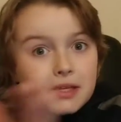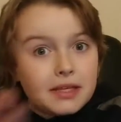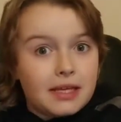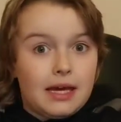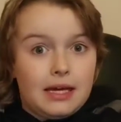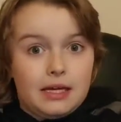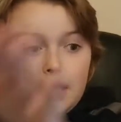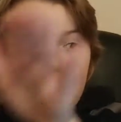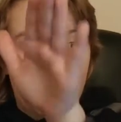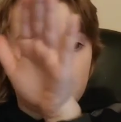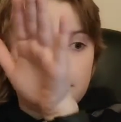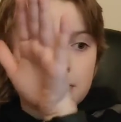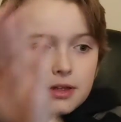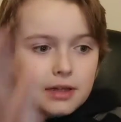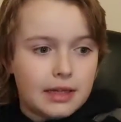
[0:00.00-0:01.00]
But yeah,
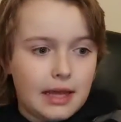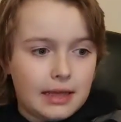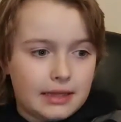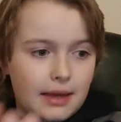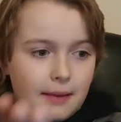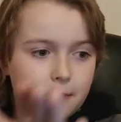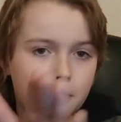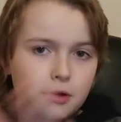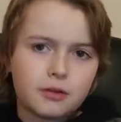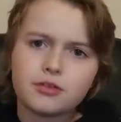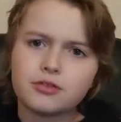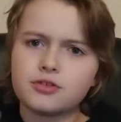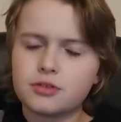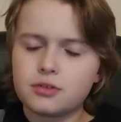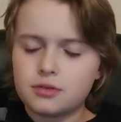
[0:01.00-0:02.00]
I really like that. But
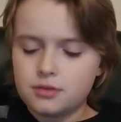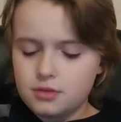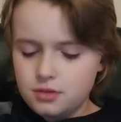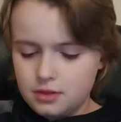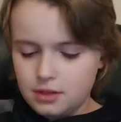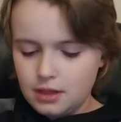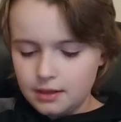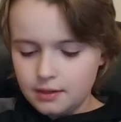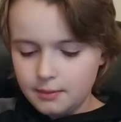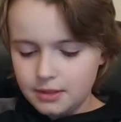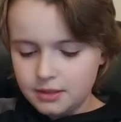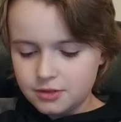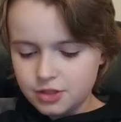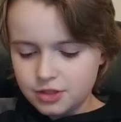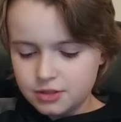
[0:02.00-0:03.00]
also,
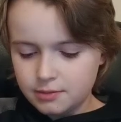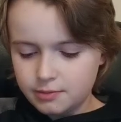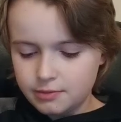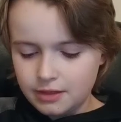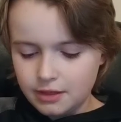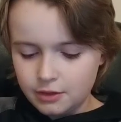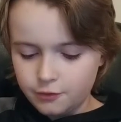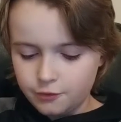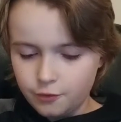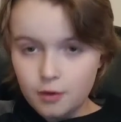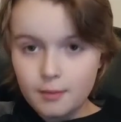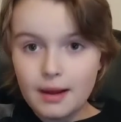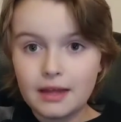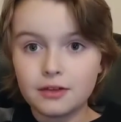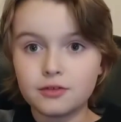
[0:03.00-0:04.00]
as changed up the
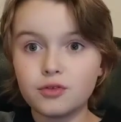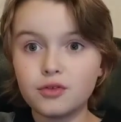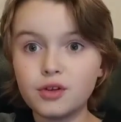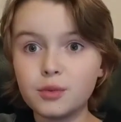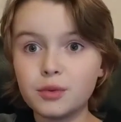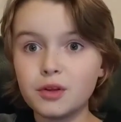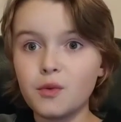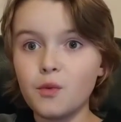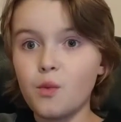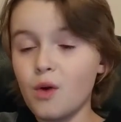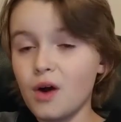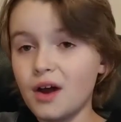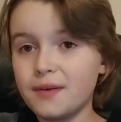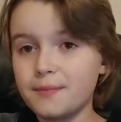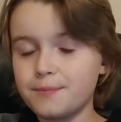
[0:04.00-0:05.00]
standard format, there's only
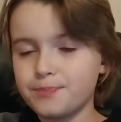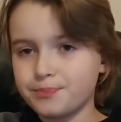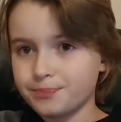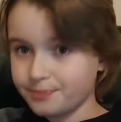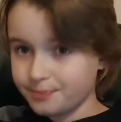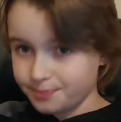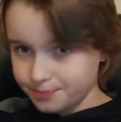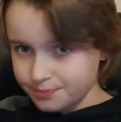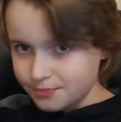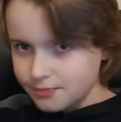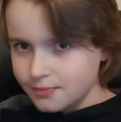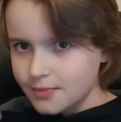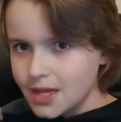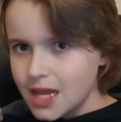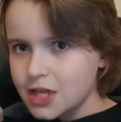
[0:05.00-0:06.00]
really one
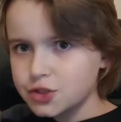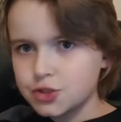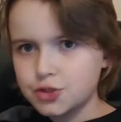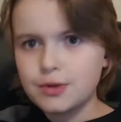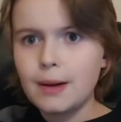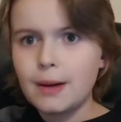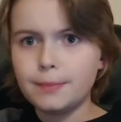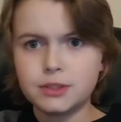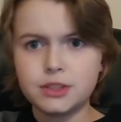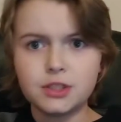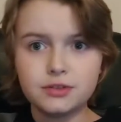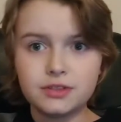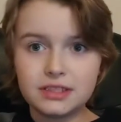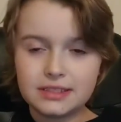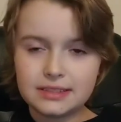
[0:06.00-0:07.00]
true
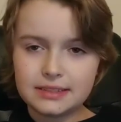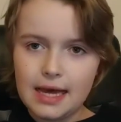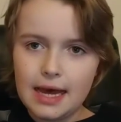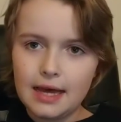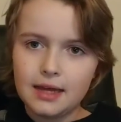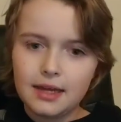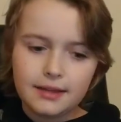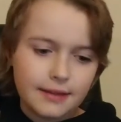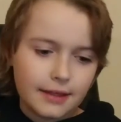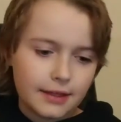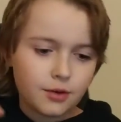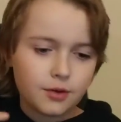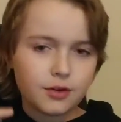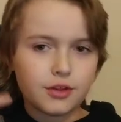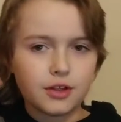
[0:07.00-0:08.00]
episode that's that
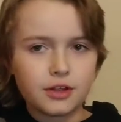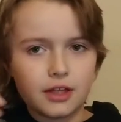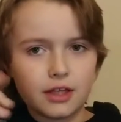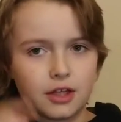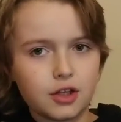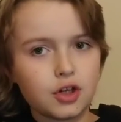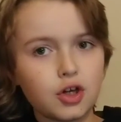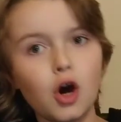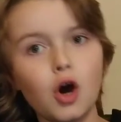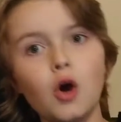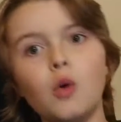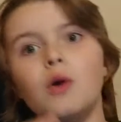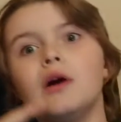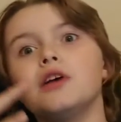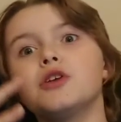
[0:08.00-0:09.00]
they go
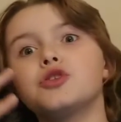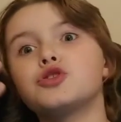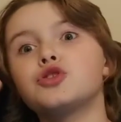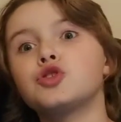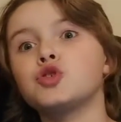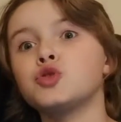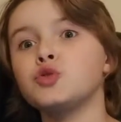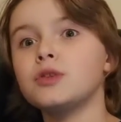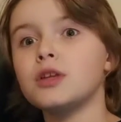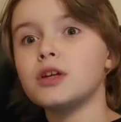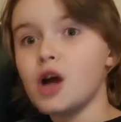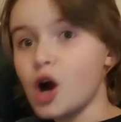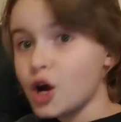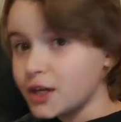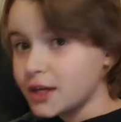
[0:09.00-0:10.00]

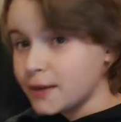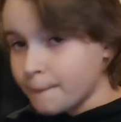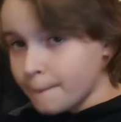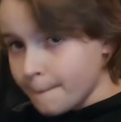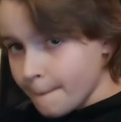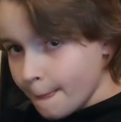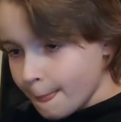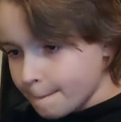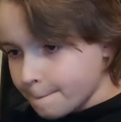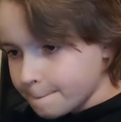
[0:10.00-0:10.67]
to the Guardian